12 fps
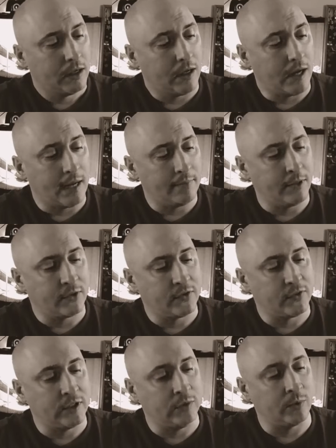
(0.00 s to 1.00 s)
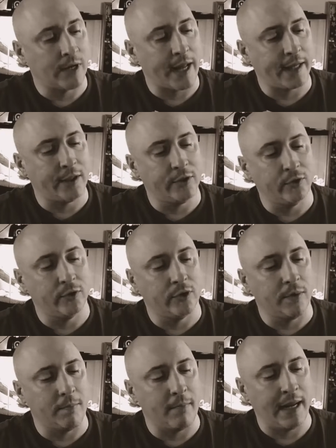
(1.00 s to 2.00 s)
I must see what I can do to
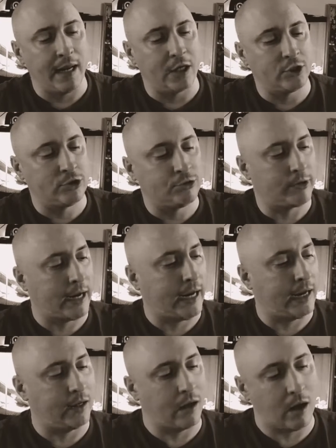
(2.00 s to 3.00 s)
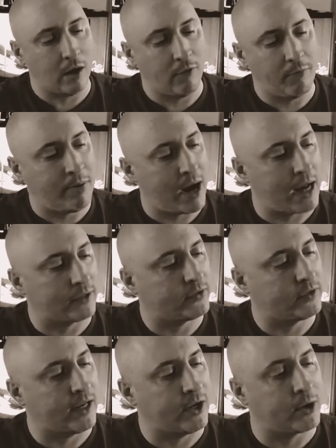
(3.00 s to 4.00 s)
make a trade of pots
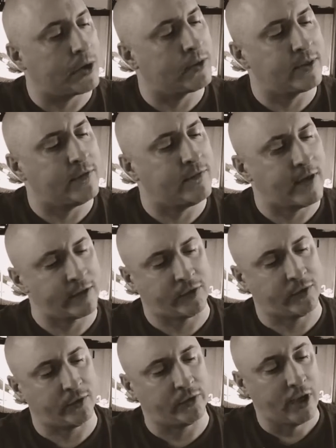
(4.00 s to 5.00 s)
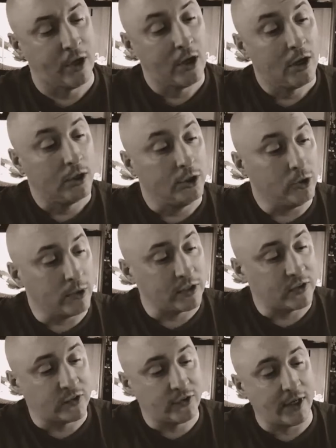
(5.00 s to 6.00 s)
and earthen vessels. You can
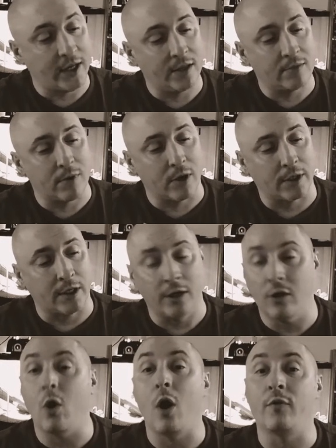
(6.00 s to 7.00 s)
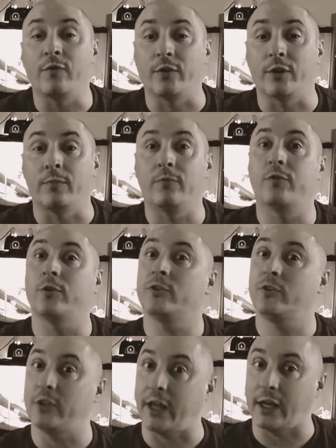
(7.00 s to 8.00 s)
sit in the market and offer them for
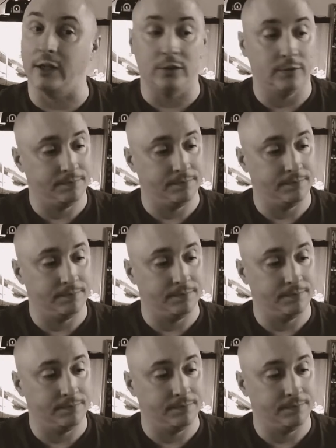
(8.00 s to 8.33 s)
sale."